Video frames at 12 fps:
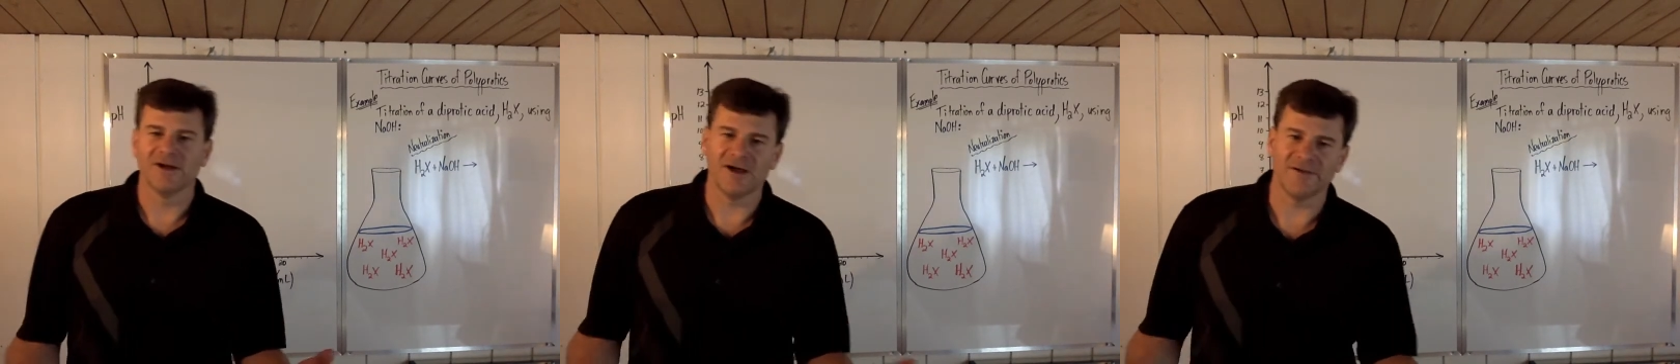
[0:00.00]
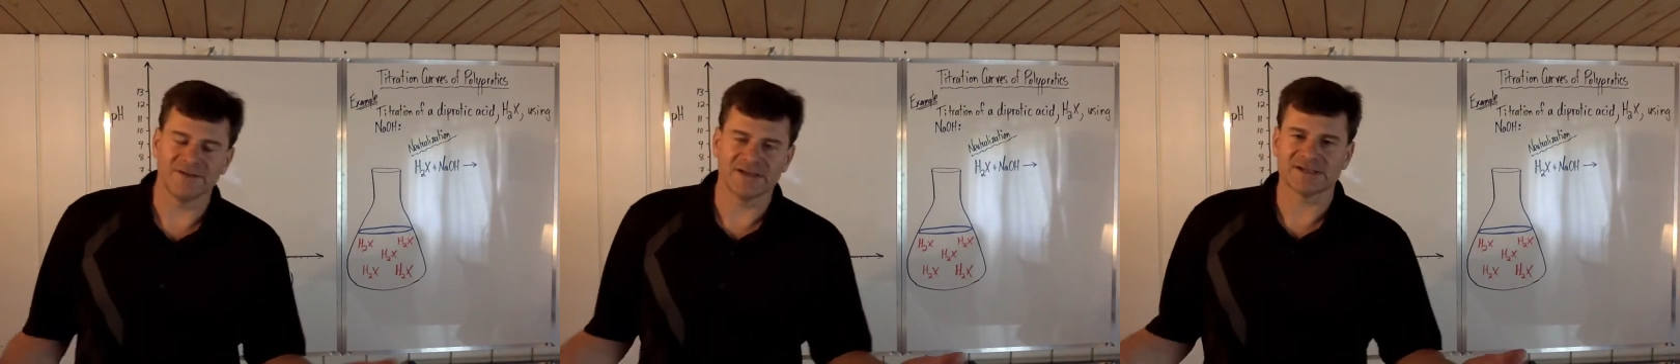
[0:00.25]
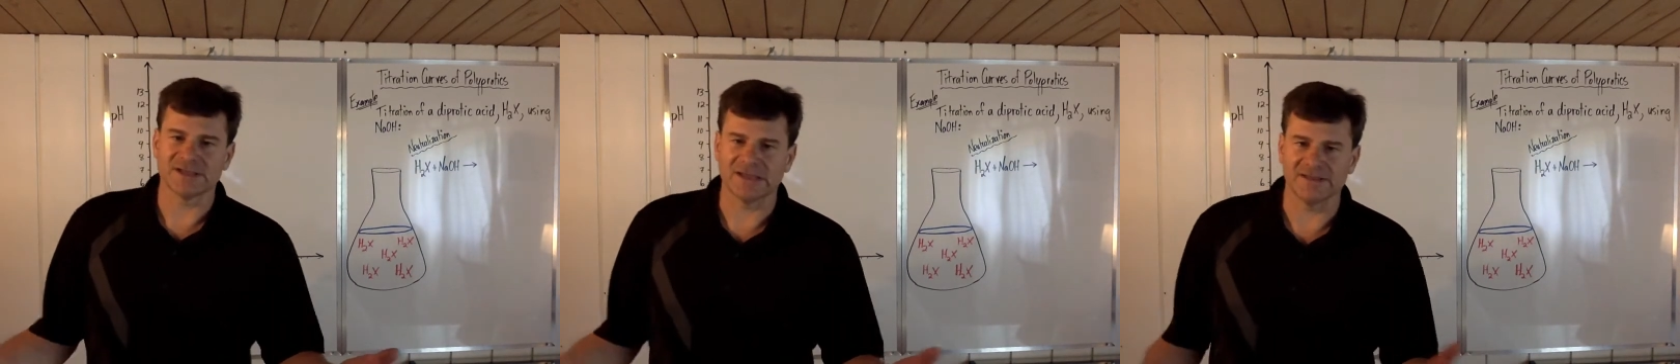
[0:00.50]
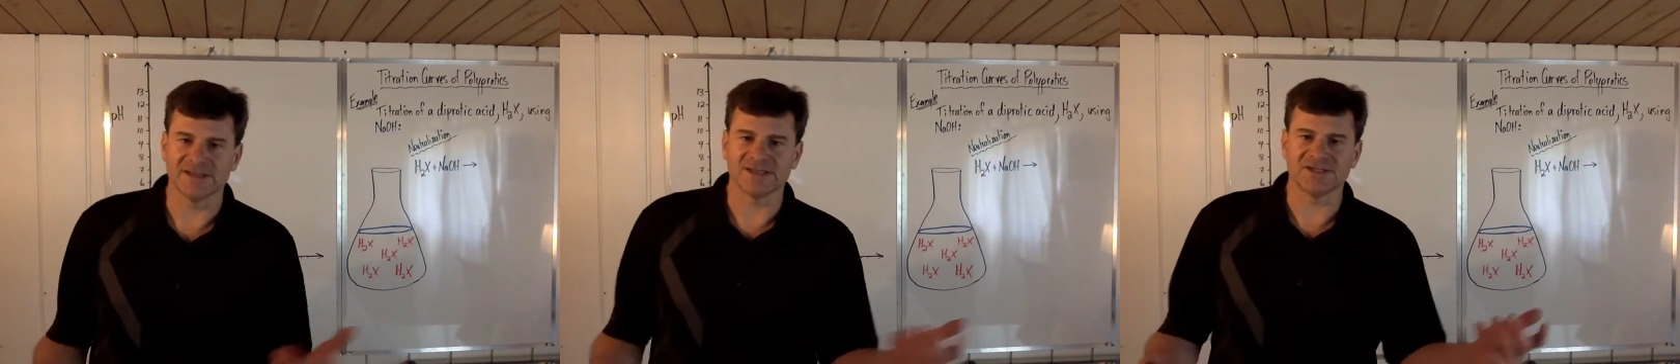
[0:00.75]

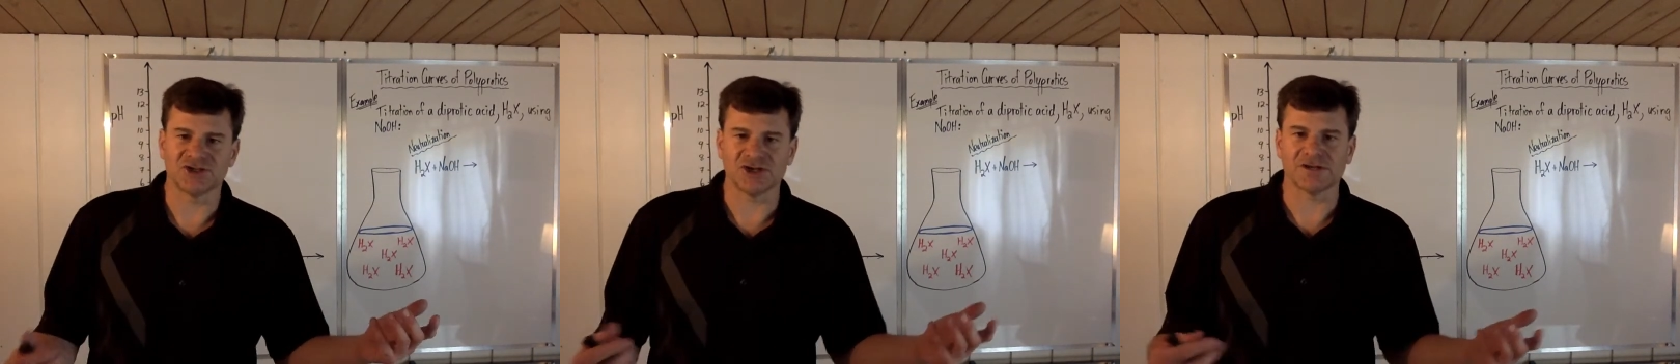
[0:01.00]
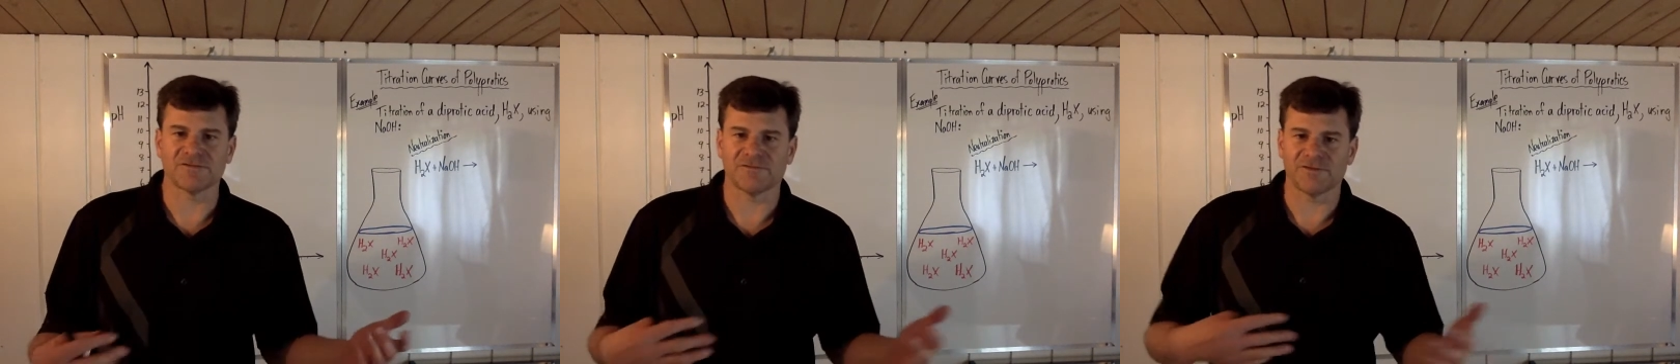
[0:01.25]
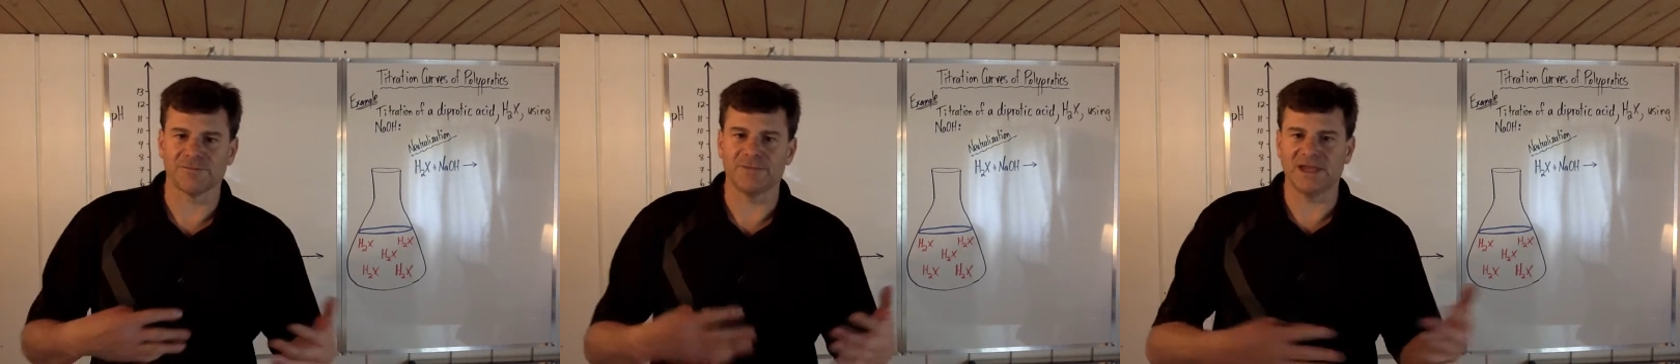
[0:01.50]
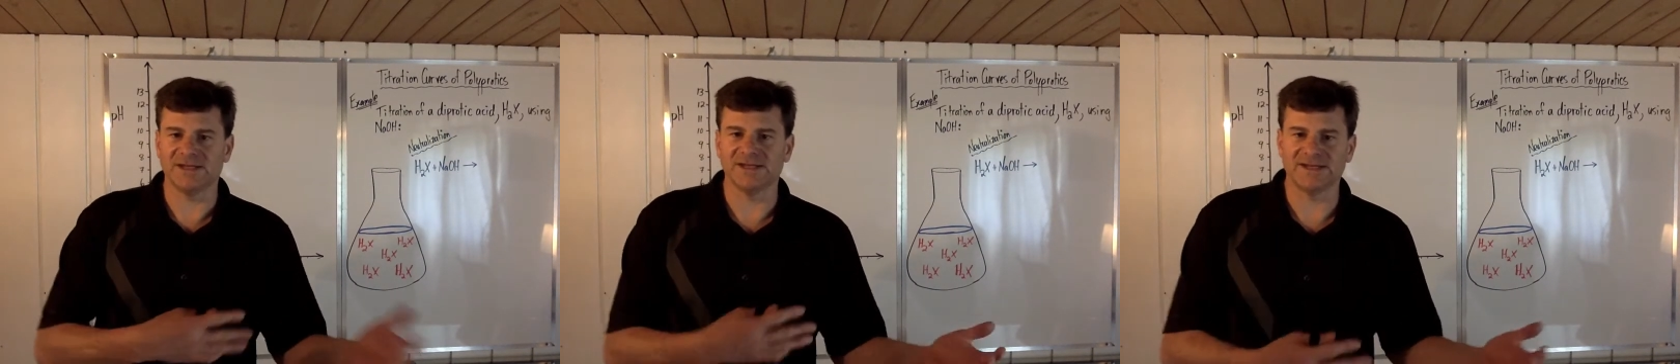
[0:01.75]
Obviously, this is just for
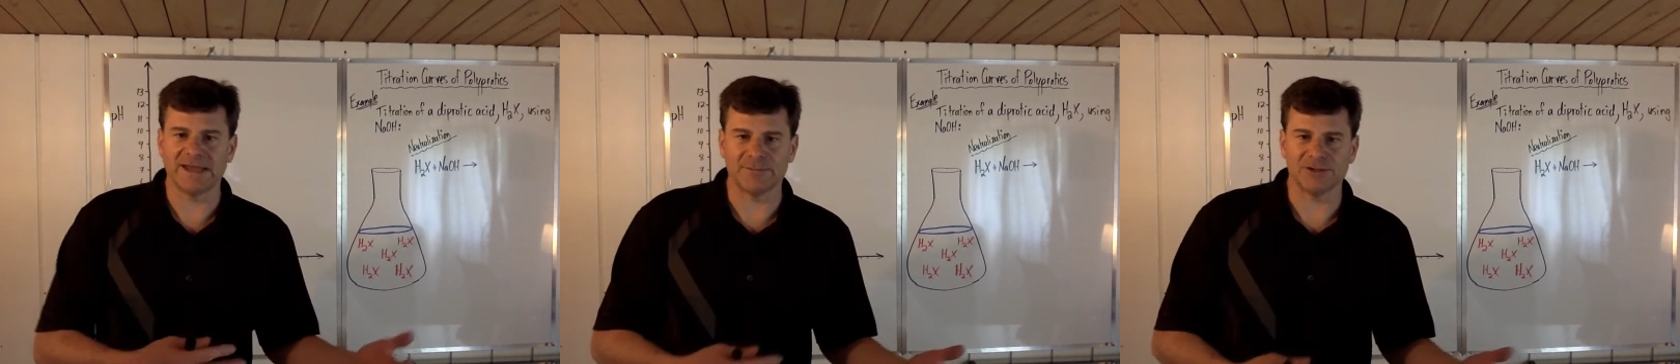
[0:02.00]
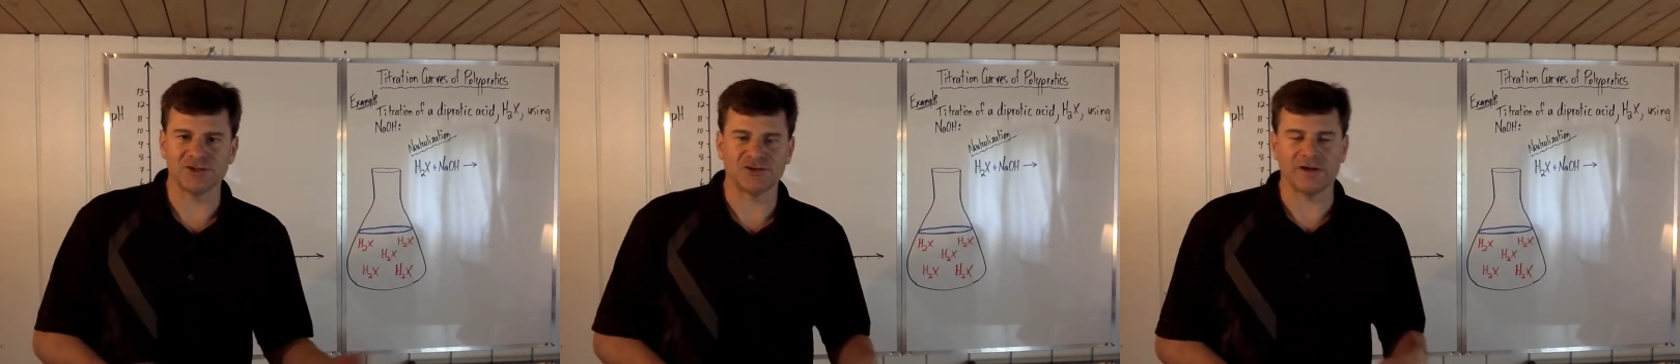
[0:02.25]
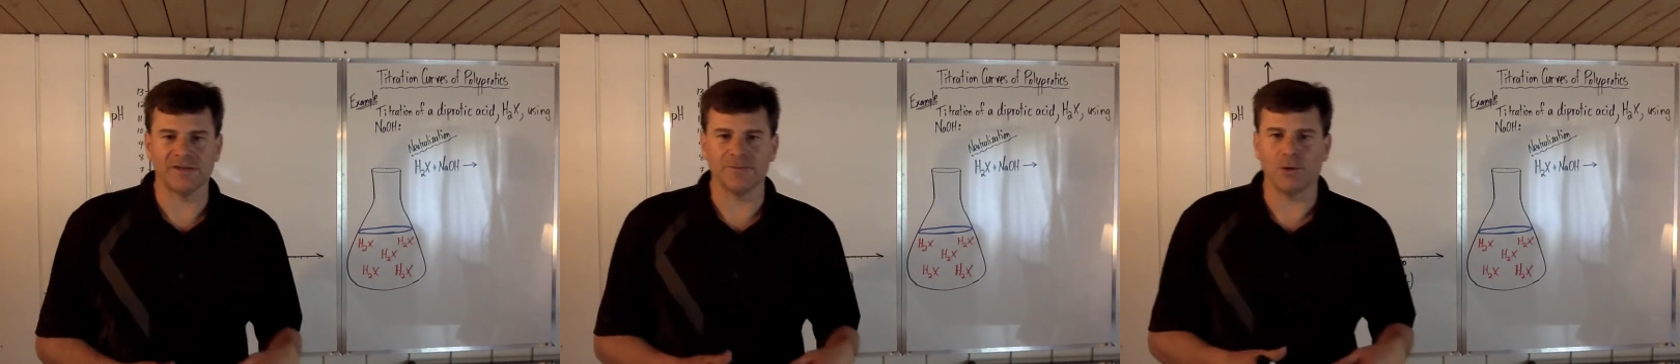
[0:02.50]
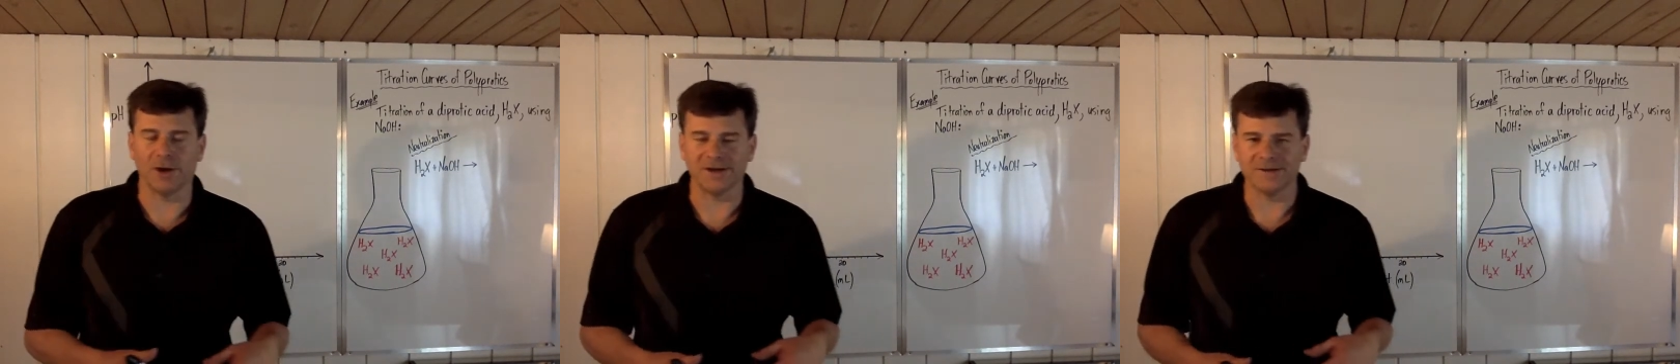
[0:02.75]
me to demonstrate the
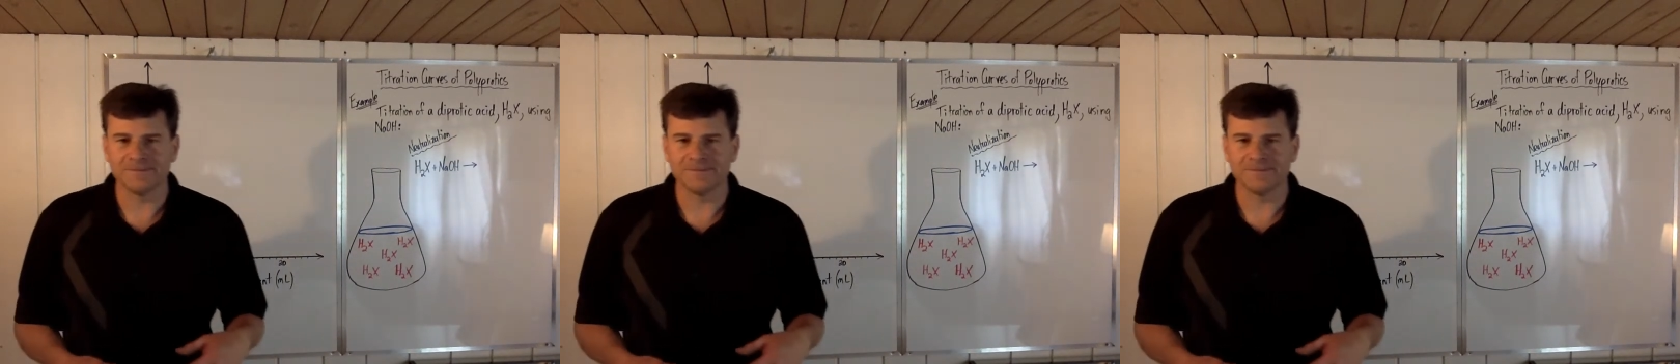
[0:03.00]
point.